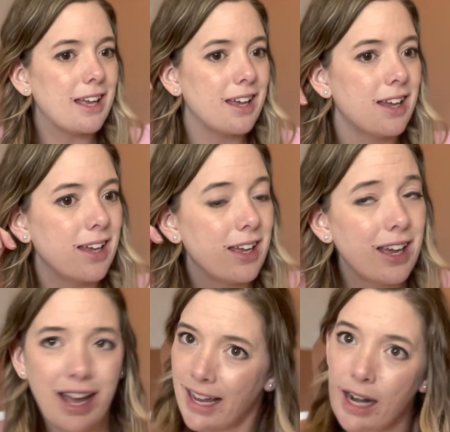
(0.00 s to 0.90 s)

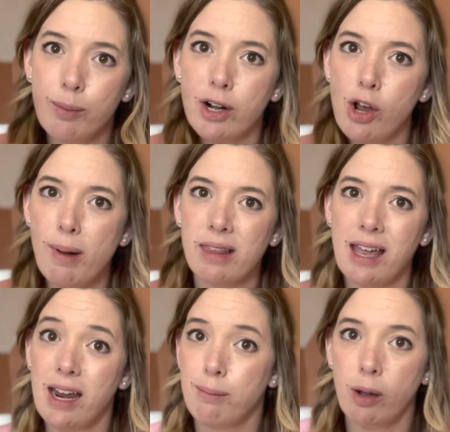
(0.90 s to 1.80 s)
I kind of wanna know about
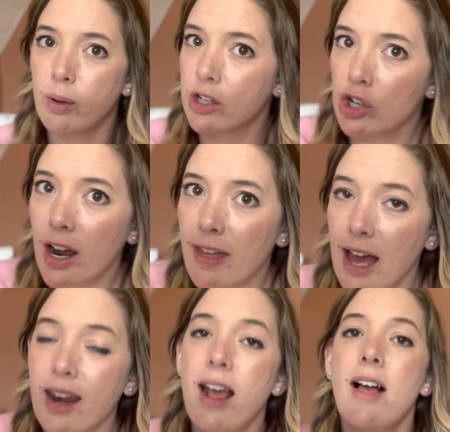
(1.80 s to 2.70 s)
that, I might wanna try that,